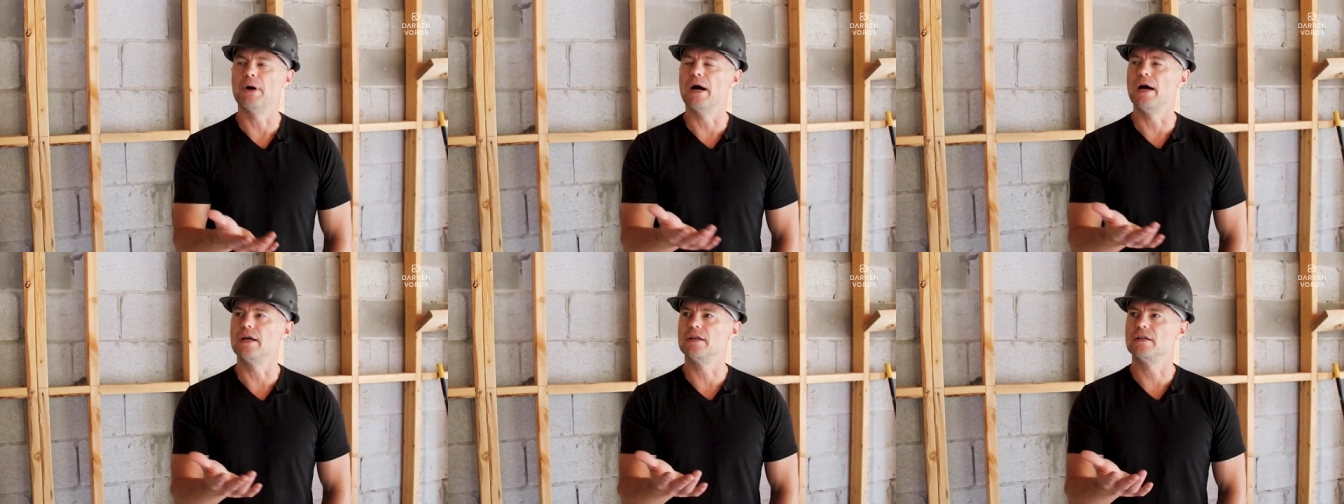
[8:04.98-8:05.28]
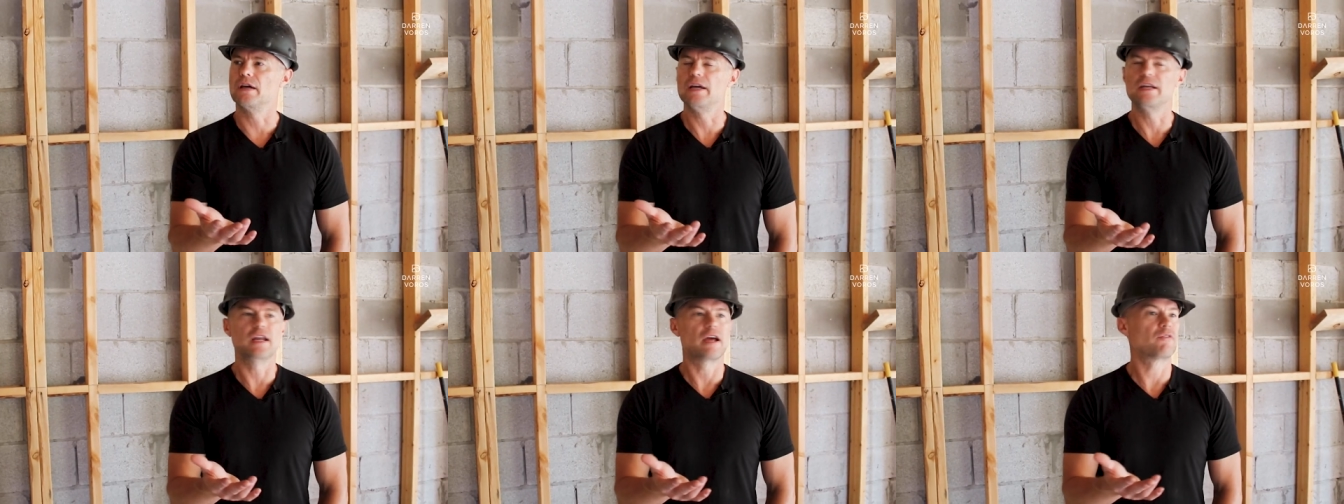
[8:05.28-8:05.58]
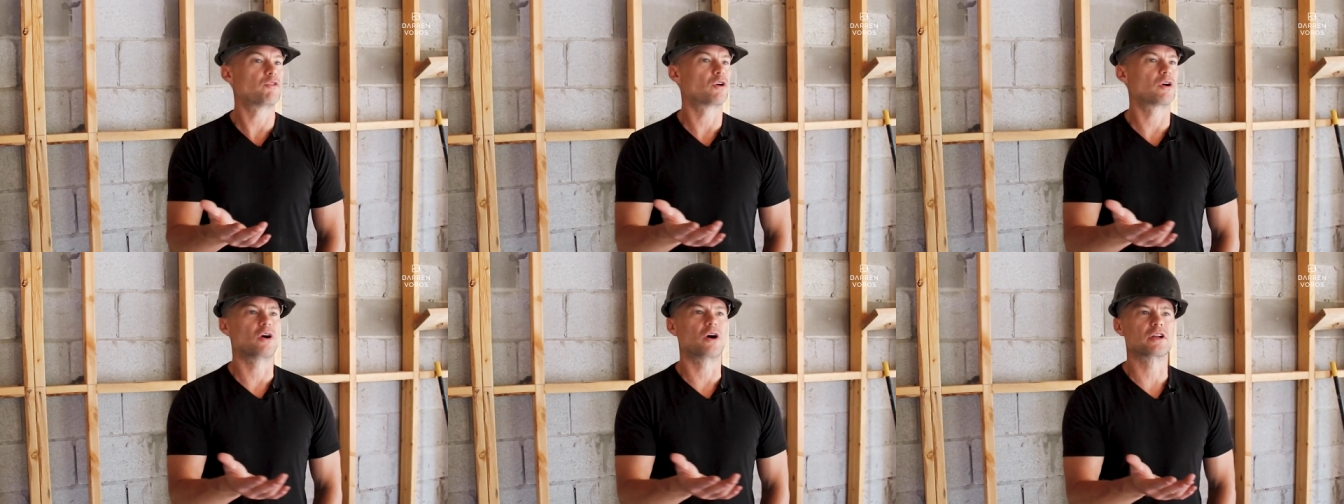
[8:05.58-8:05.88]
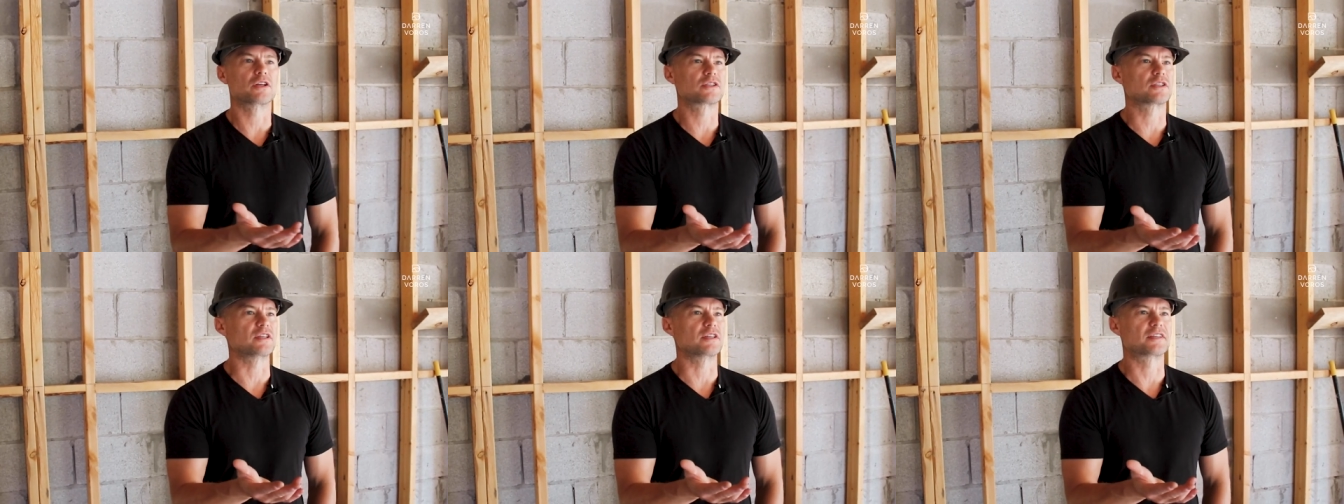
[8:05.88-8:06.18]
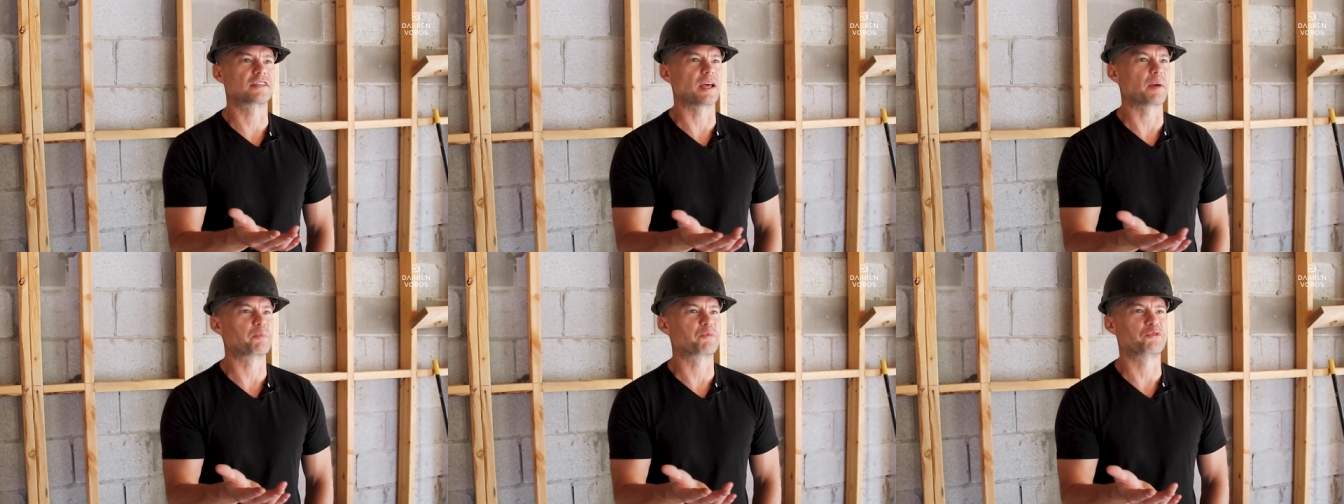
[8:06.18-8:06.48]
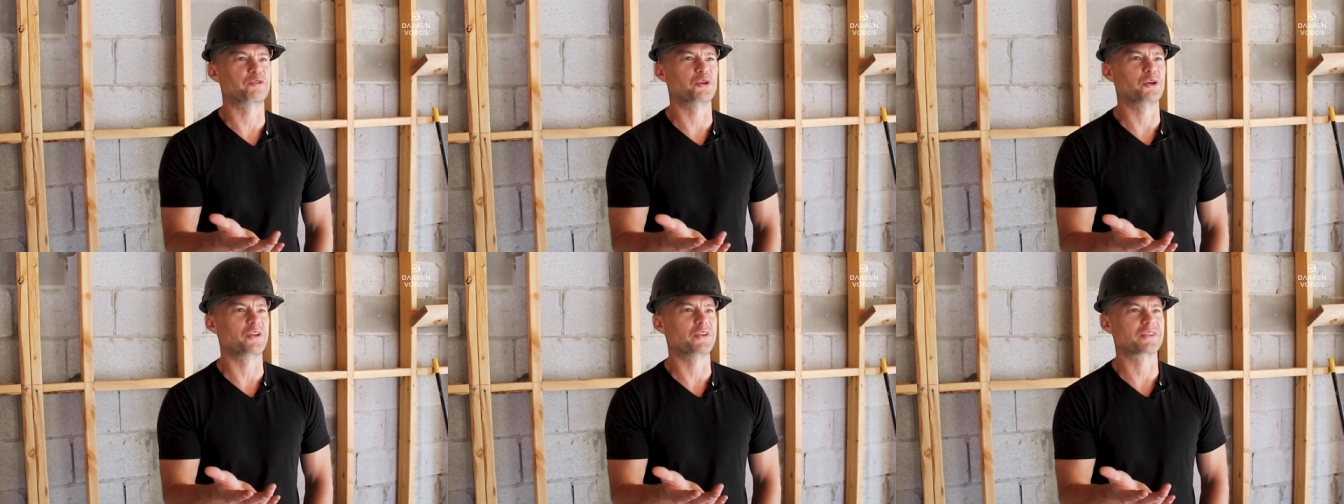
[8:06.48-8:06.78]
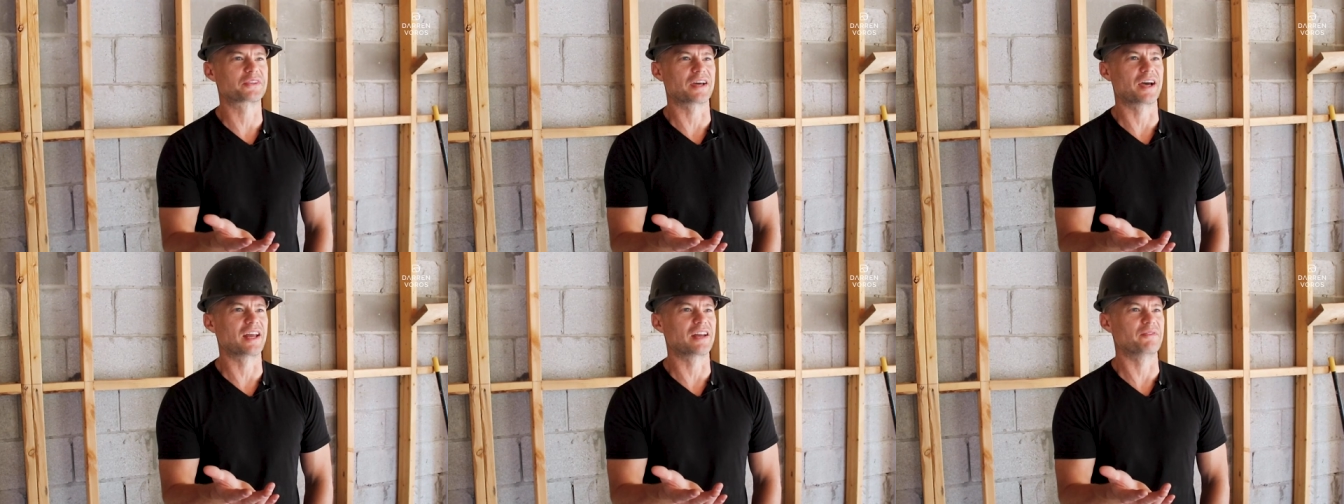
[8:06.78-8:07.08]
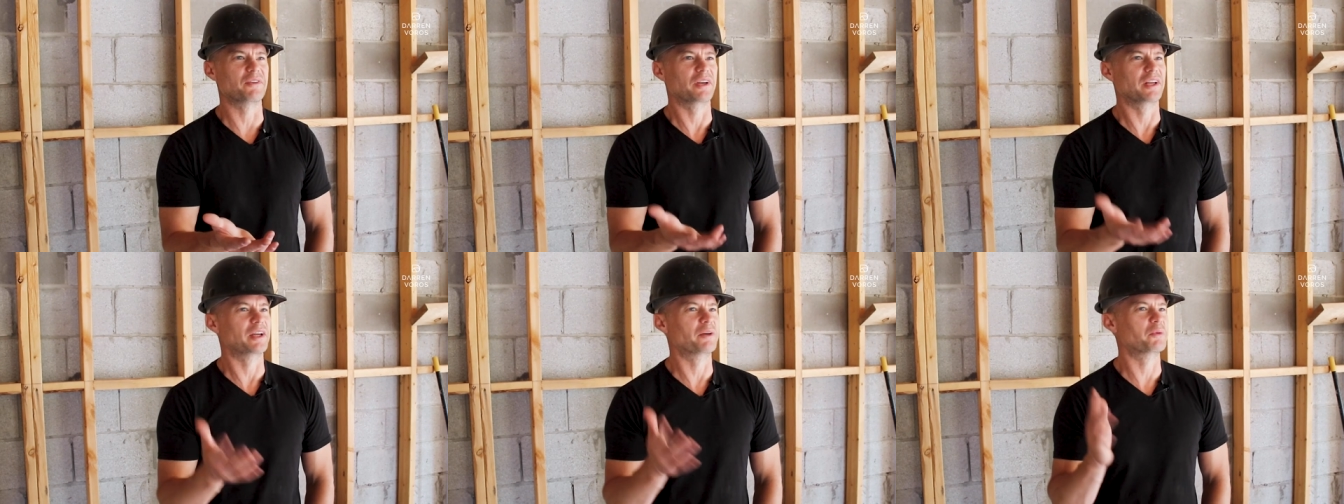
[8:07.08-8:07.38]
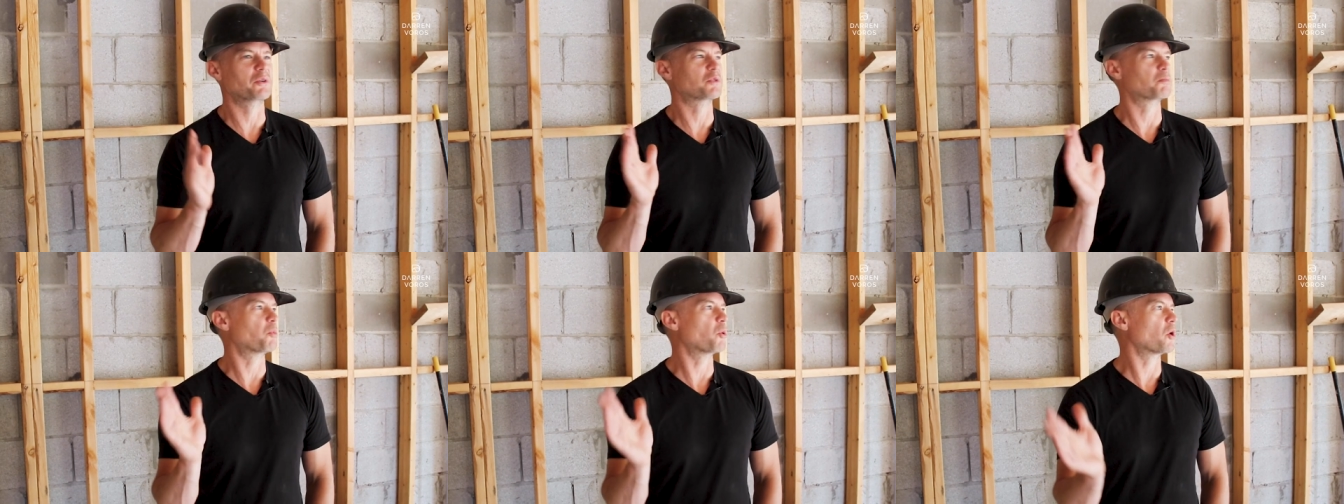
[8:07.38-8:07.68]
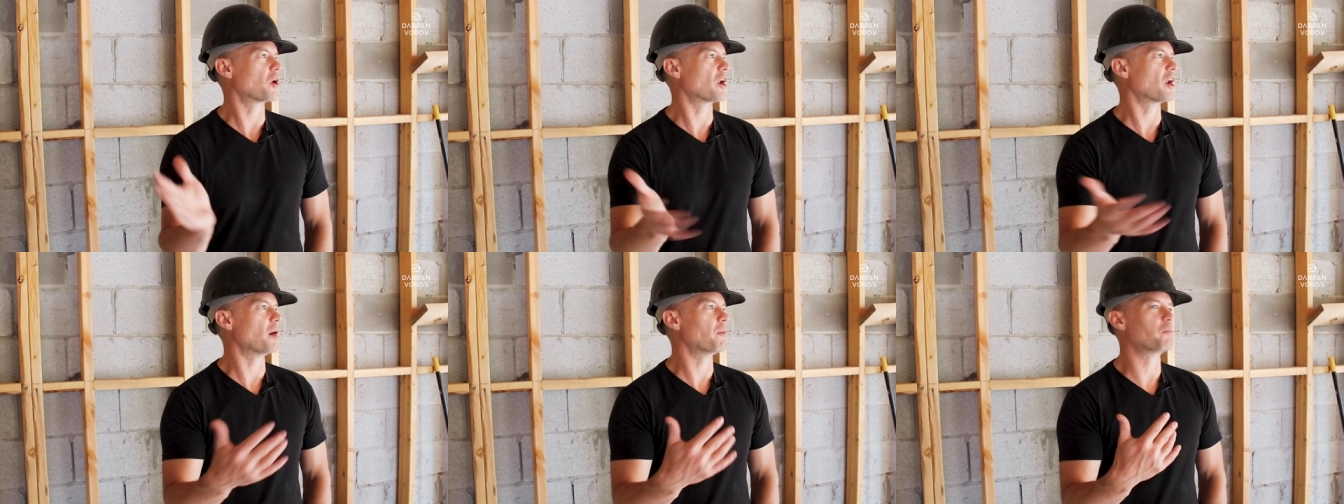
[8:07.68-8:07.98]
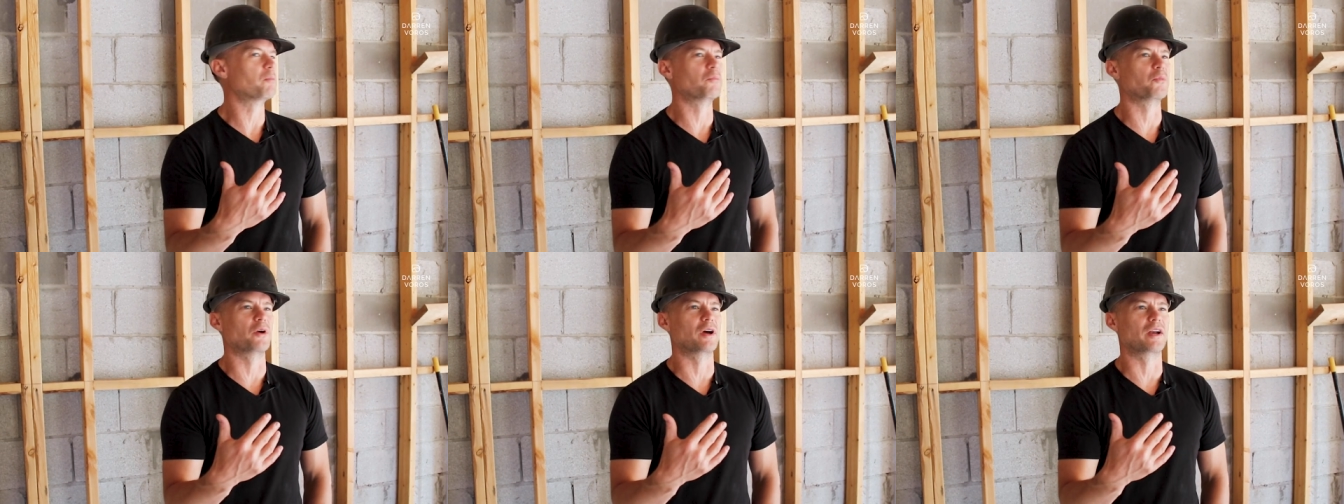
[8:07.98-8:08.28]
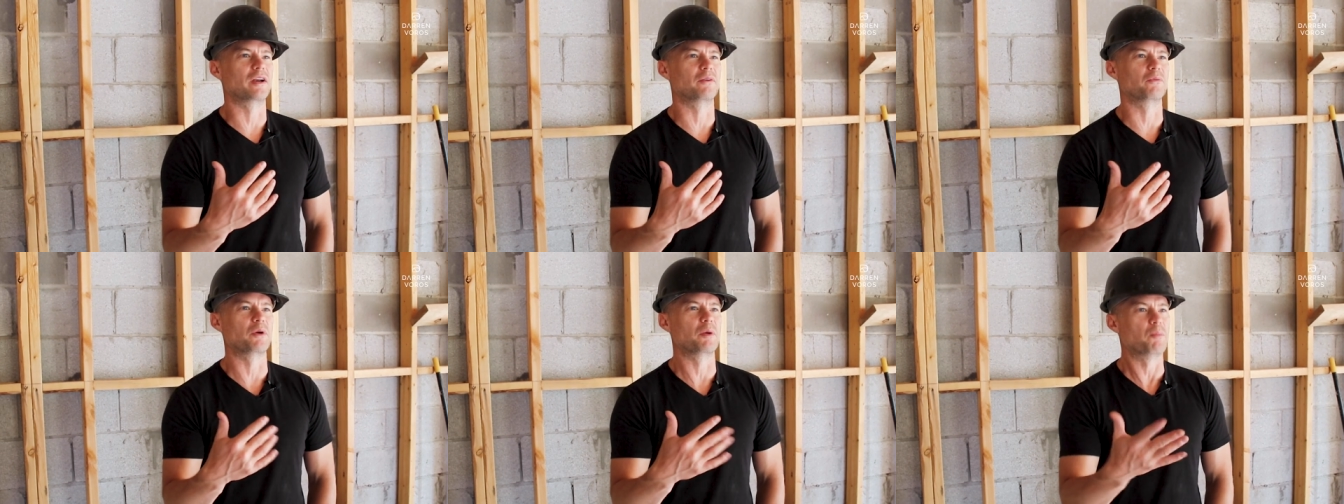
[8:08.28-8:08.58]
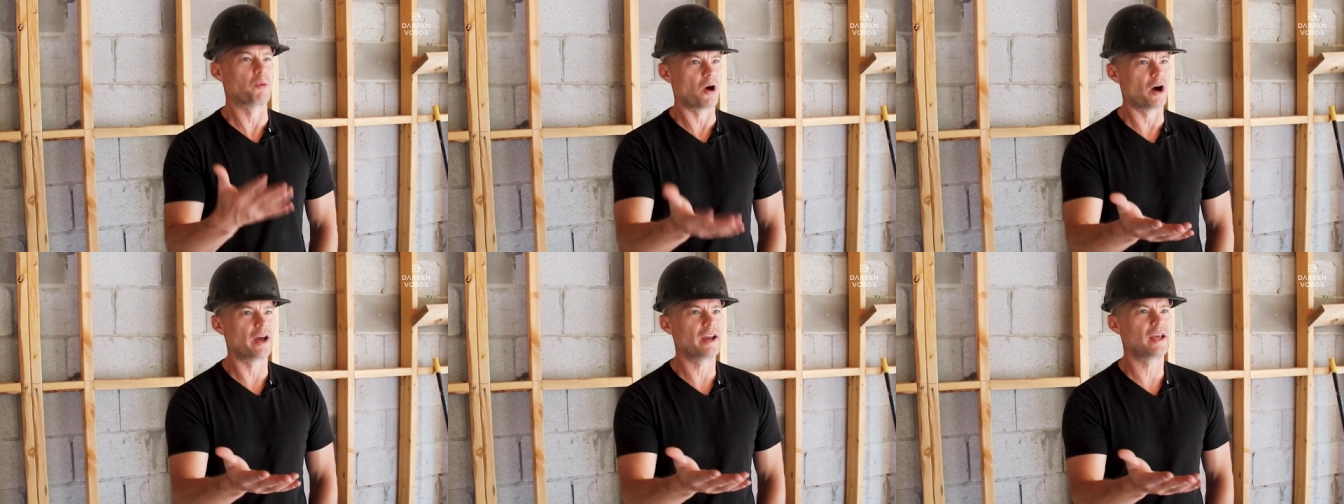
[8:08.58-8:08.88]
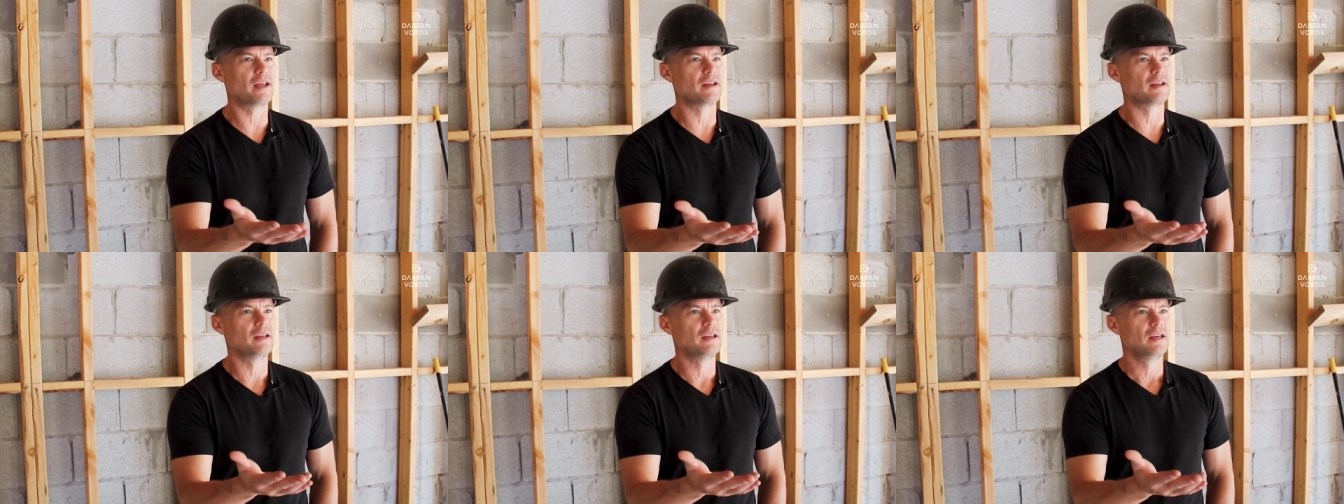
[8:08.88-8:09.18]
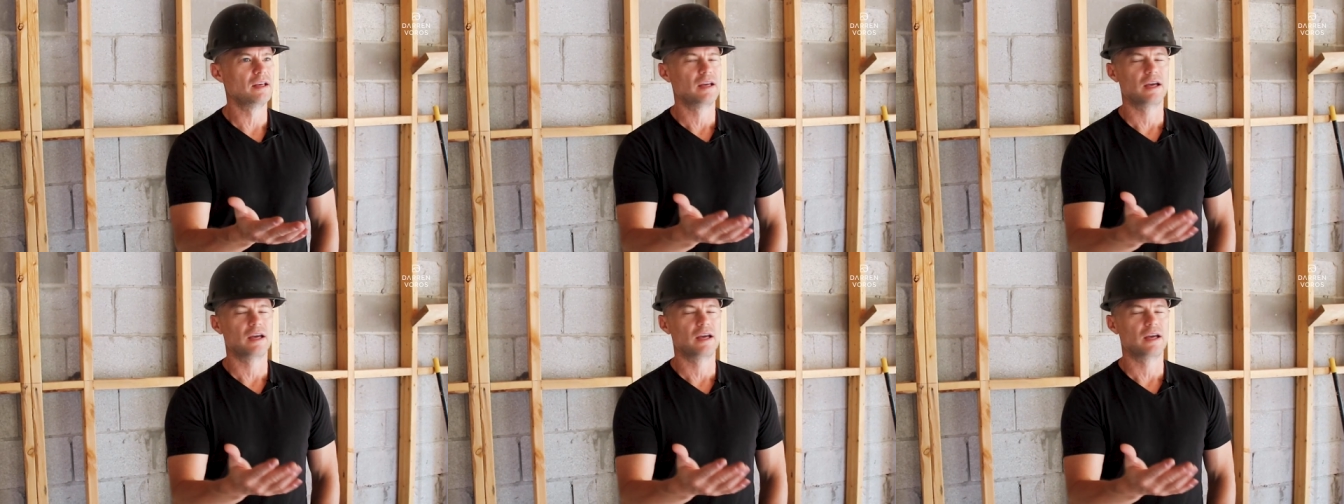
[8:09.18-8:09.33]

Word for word: but I never honestly stepped foot inside of it. It was boarded up when we bought it.